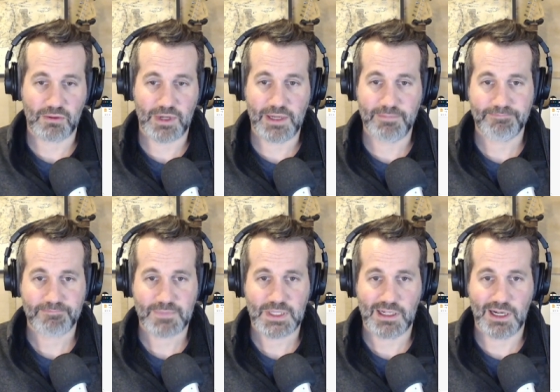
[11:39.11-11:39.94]
Right,
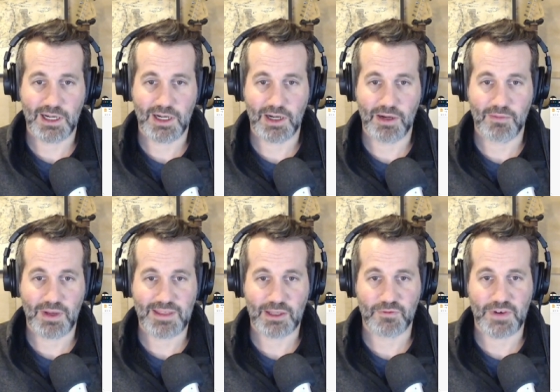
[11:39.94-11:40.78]
um, I
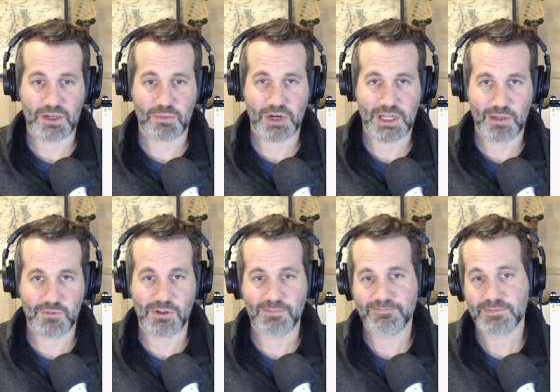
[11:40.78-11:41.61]
think you'll find them pretty helpful.